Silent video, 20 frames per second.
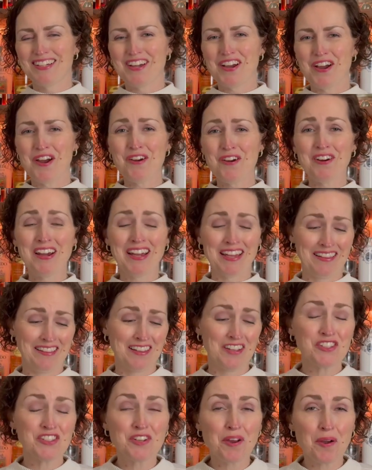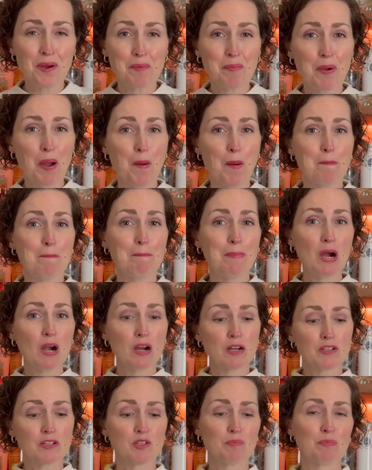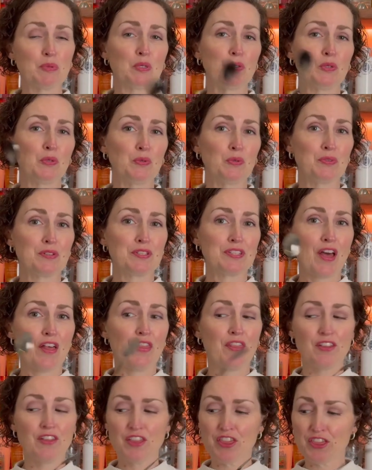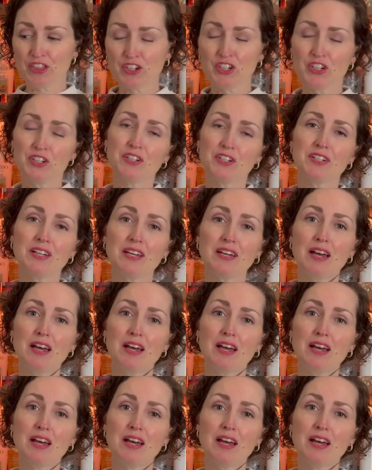All right, let's talk about bar spoons, the third